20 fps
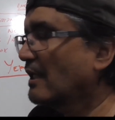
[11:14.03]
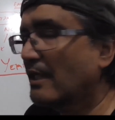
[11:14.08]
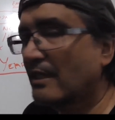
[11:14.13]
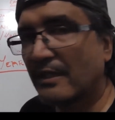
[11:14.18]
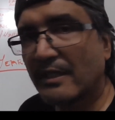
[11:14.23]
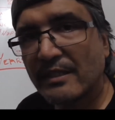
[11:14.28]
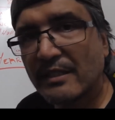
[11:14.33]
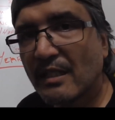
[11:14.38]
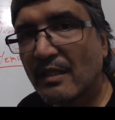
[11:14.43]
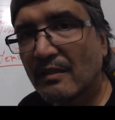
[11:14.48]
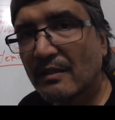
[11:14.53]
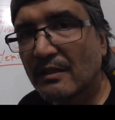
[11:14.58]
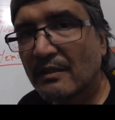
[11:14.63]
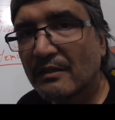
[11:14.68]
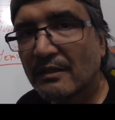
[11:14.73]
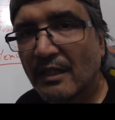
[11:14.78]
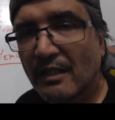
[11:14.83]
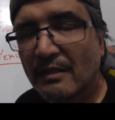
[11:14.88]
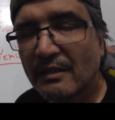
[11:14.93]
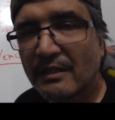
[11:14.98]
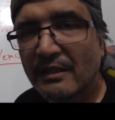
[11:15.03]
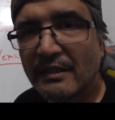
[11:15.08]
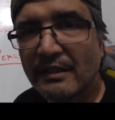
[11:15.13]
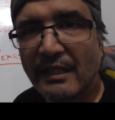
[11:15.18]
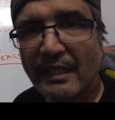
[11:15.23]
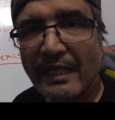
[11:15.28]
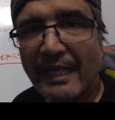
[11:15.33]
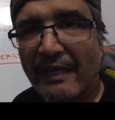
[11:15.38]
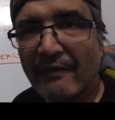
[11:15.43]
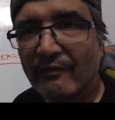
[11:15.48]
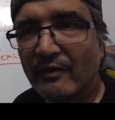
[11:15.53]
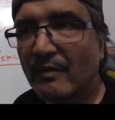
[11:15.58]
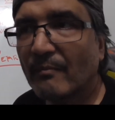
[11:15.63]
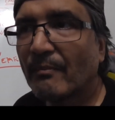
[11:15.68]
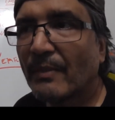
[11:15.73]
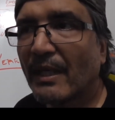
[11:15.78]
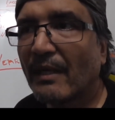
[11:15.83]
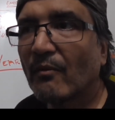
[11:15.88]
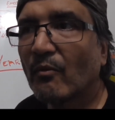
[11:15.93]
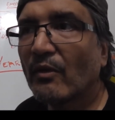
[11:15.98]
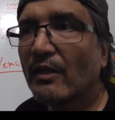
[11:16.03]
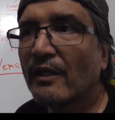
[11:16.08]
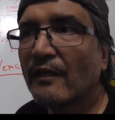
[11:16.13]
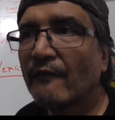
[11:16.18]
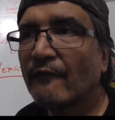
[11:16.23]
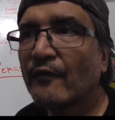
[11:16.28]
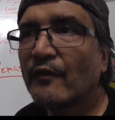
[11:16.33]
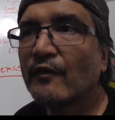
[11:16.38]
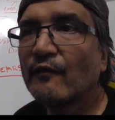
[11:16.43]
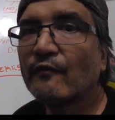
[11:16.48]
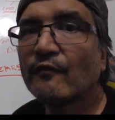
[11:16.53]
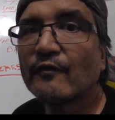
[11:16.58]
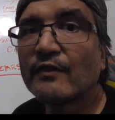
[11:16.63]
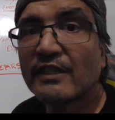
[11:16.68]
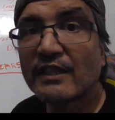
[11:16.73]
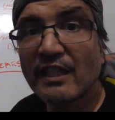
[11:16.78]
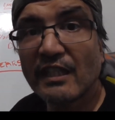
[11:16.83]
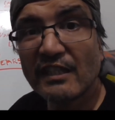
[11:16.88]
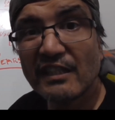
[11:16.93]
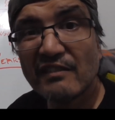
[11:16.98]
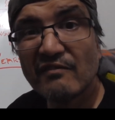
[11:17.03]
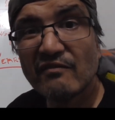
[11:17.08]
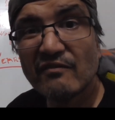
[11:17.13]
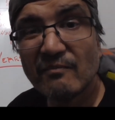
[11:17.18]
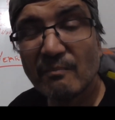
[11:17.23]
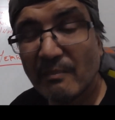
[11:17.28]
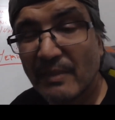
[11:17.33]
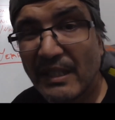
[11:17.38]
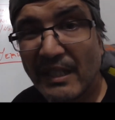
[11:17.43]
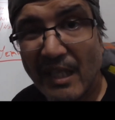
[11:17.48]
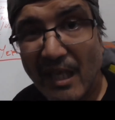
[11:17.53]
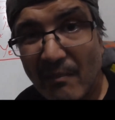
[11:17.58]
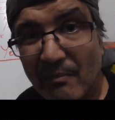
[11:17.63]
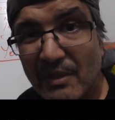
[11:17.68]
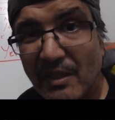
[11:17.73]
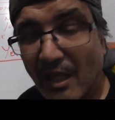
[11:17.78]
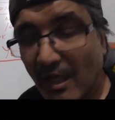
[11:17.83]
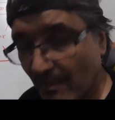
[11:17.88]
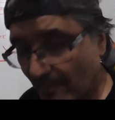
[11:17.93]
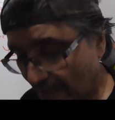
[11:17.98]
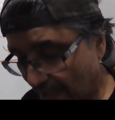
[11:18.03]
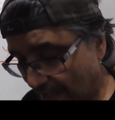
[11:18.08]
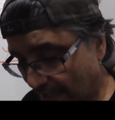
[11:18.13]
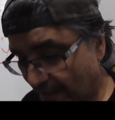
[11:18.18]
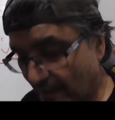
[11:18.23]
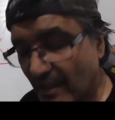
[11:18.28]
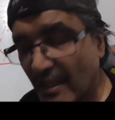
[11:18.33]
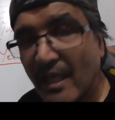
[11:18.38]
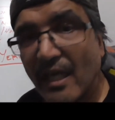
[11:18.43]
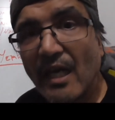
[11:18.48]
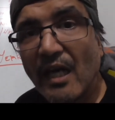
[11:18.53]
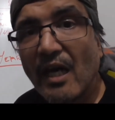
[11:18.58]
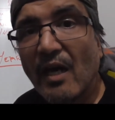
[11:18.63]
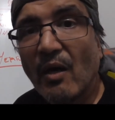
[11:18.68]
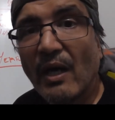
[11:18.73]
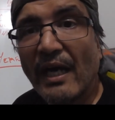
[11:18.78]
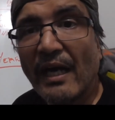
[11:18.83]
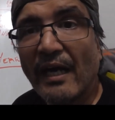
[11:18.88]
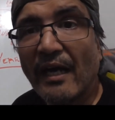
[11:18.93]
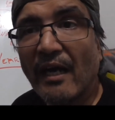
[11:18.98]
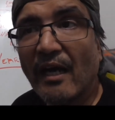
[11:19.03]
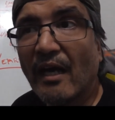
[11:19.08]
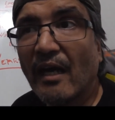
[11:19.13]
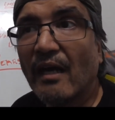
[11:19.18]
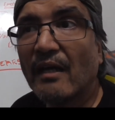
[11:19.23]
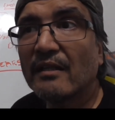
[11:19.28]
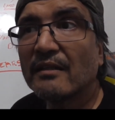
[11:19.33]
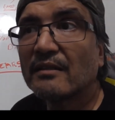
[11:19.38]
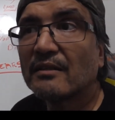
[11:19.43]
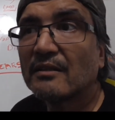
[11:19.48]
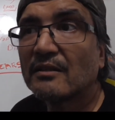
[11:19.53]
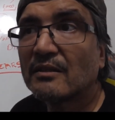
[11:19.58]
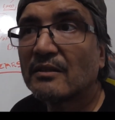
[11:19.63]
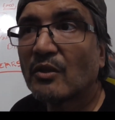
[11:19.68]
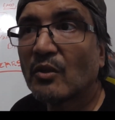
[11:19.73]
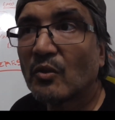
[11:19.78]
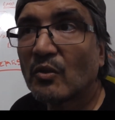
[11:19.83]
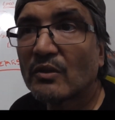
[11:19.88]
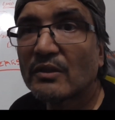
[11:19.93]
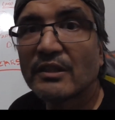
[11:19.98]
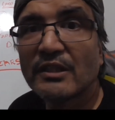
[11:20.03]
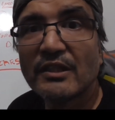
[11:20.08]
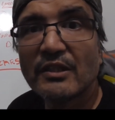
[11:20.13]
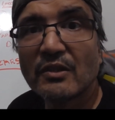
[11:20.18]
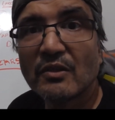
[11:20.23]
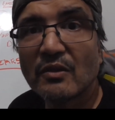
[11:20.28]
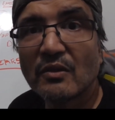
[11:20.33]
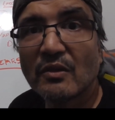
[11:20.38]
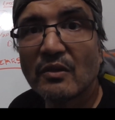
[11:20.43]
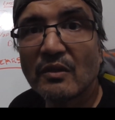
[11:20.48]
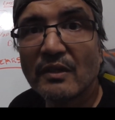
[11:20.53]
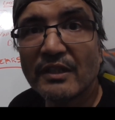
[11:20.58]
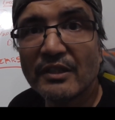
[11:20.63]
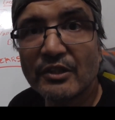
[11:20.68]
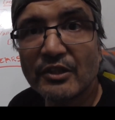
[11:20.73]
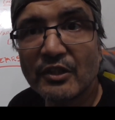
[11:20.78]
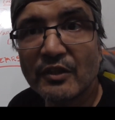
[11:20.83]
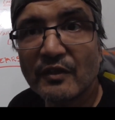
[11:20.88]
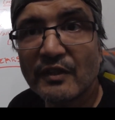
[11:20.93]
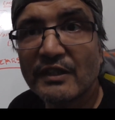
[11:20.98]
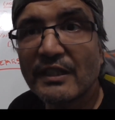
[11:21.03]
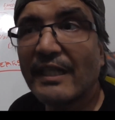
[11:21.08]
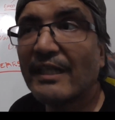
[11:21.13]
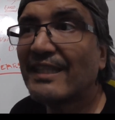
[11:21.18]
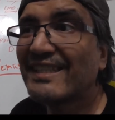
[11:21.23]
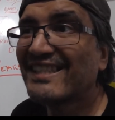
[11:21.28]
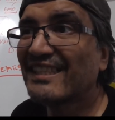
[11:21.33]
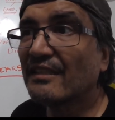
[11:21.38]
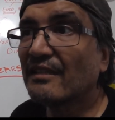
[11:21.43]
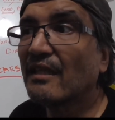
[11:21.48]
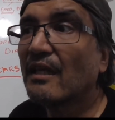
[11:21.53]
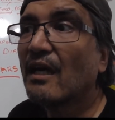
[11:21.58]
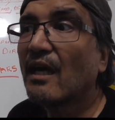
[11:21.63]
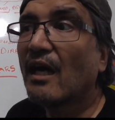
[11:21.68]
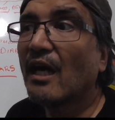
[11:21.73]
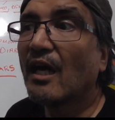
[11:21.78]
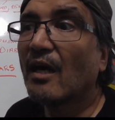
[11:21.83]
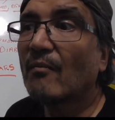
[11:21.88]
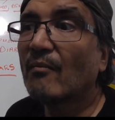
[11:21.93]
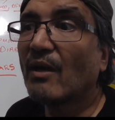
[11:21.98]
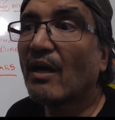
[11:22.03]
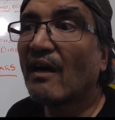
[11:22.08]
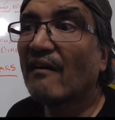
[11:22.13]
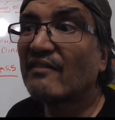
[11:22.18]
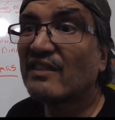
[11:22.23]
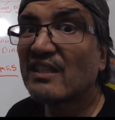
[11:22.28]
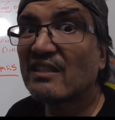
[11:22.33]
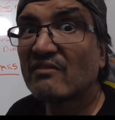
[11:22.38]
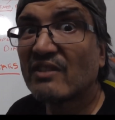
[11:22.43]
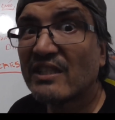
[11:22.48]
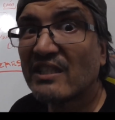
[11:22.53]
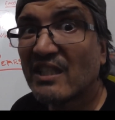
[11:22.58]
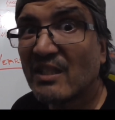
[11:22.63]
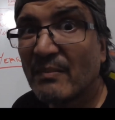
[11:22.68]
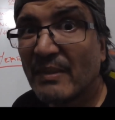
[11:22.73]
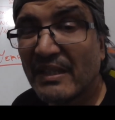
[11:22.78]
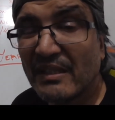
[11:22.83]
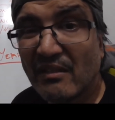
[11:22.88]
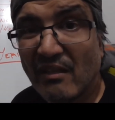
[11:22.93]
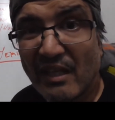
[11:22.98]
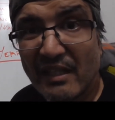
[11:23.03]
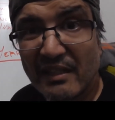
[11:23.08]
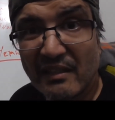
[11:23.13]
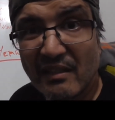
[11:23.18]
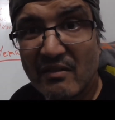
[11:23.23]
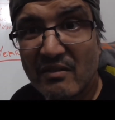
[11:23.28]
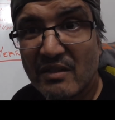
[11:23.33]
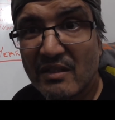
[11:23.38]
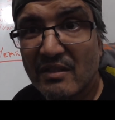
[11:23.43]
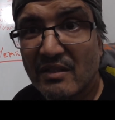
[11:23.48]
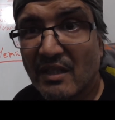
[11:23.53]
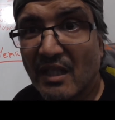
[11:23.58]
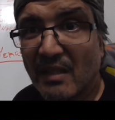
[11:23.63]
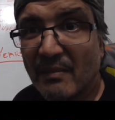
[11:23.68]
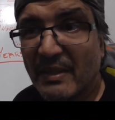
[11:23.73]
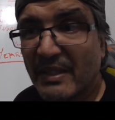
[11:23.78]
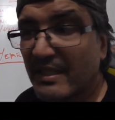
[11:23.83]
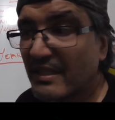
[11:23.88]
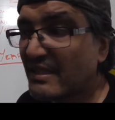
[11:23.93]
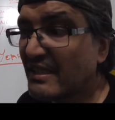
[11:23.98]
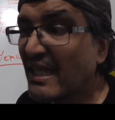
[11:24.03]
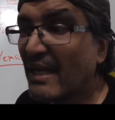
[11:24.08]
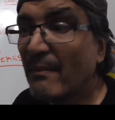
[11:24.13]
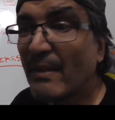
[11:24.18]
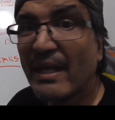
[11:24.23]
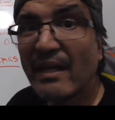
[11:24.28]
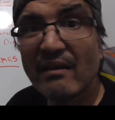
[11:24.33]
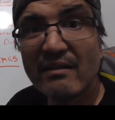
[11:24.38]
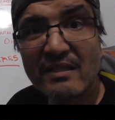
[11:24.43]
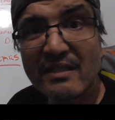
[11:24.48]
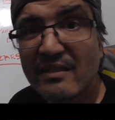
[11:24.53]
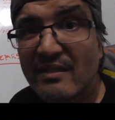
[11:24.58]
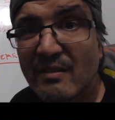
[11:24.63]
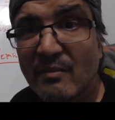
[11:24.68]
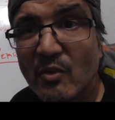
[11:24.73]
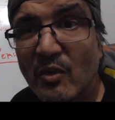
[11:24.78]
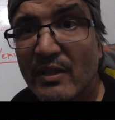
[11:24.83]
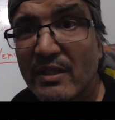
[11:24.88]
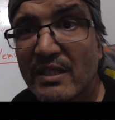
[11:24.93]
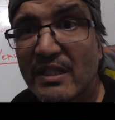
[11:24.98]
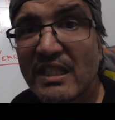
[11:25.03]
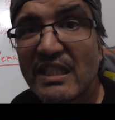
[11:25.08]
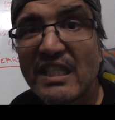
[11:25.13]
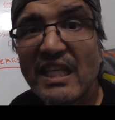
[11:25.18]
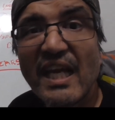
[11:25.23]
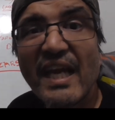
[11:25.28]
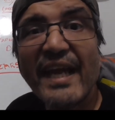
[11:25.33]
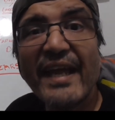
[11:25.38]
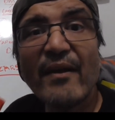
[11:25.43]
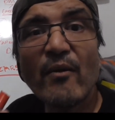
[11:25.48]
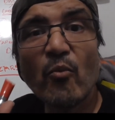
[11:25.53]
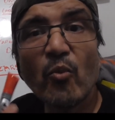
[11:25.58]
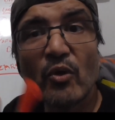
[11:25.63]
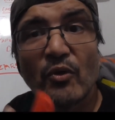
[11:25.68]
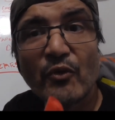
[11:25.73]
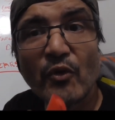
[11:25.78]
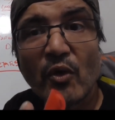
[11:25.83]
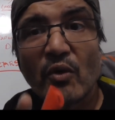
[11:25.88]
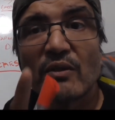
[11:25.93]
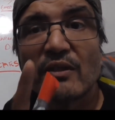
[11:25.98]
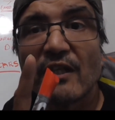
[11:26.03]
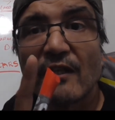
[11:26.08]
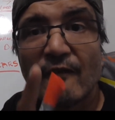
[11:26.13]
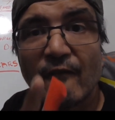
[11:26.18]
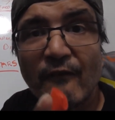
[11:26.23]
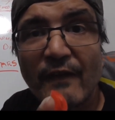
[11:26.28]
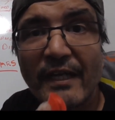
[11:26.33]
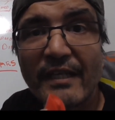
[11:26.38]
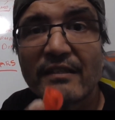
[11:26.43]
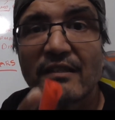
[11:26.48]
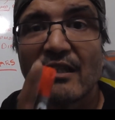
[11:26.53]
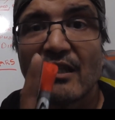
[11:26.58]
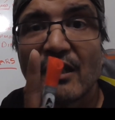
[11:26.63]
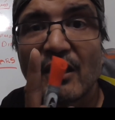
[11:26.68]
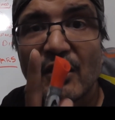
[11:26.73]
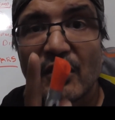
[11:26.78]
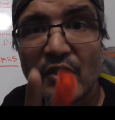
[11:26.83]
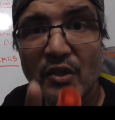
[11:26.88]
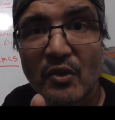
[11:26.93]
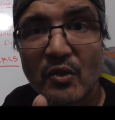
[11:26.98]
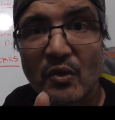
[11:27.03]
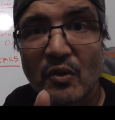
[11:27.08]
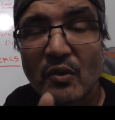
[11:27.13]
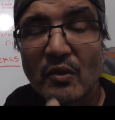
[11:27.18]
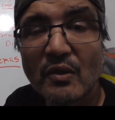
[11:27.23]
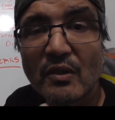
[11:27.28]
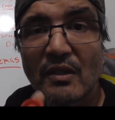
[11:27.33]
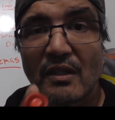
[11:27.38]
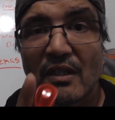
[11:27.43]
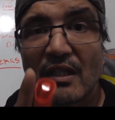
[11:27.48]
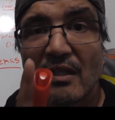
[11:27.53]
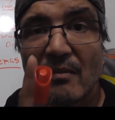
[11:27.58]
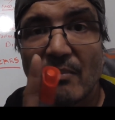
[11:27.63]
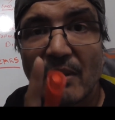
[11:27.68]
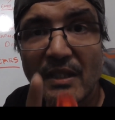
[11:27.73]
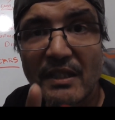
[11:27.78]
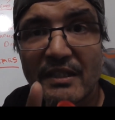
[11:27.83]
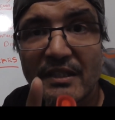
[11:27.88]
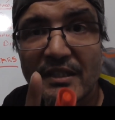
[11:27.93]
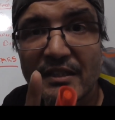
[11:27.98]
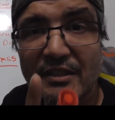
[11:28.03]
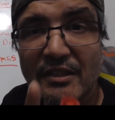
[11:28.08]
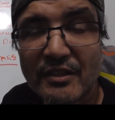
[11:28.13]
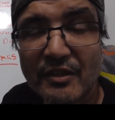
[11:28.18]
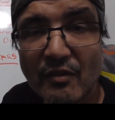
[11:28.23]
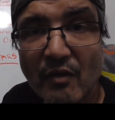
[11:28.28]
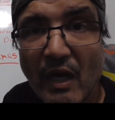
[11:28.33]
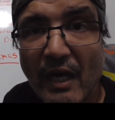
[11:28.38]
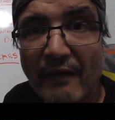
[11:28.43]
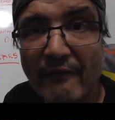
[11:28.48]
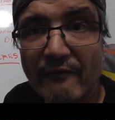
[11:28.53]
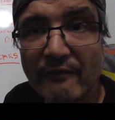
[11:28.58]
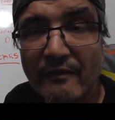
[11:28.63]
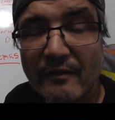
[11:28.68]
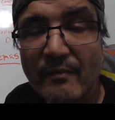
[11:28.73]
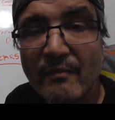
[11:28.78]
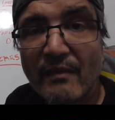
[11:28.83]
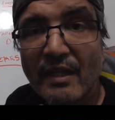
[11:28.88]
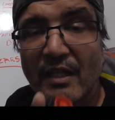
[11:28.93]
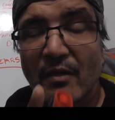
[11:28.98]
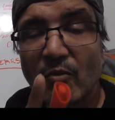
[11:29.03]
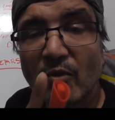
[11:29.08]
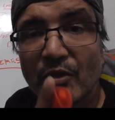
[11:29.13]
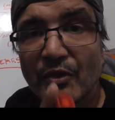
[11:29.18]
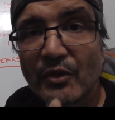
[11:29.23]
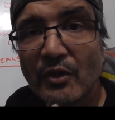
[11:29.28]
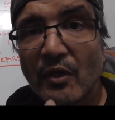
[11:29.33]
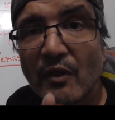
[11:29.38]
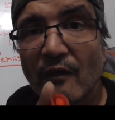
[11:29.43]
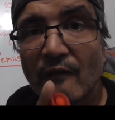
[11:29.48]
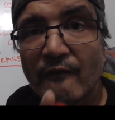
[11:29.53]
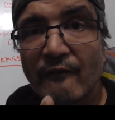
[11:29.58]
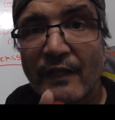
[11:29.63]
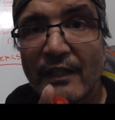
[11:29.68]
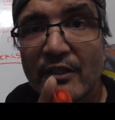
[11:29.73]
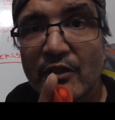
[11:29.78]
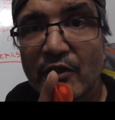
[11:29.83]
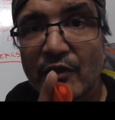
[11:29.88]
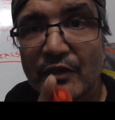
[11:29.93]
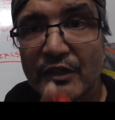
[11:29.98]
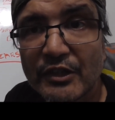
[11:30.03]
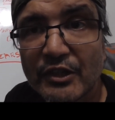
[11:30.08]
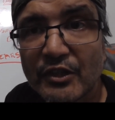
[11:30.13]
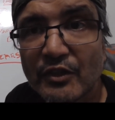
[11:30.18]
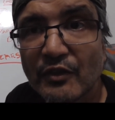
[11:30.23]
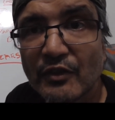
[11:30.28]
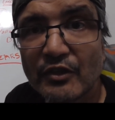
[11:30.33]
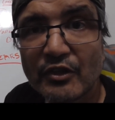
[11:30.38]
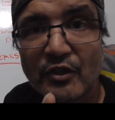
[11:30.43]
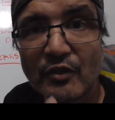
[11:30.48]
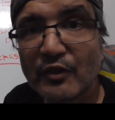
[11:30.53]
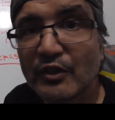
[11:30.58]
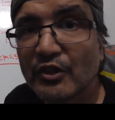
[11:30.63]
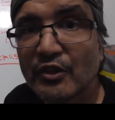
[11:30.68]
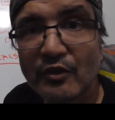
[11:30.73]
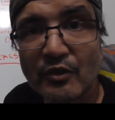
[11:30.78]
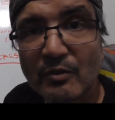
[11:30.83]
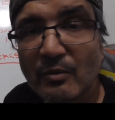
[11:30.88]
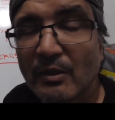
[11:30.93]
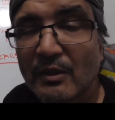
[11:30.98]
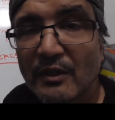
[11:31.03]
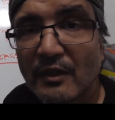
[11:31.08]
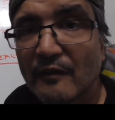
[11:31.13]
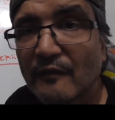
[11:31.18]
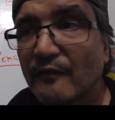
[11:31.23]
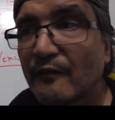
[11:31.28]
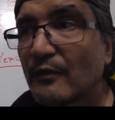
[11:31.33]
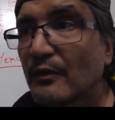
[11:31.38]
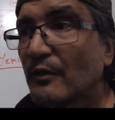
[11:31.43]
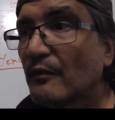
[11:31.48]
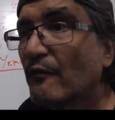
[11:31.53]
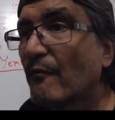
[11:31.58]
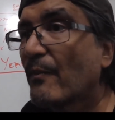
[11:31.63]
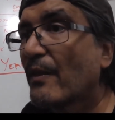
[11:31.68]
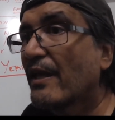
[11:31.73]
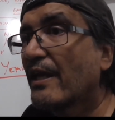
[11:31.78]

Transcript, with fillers: In this country, they haven't. But if you've suddenly become diabetic, uh, talk to your insurer, say, listen, um, I've just recently been diagnosed as diabetes. They may ask you some questions. It will not affect your ability to drive, it will not affect your insurance. Your insurance won't go through.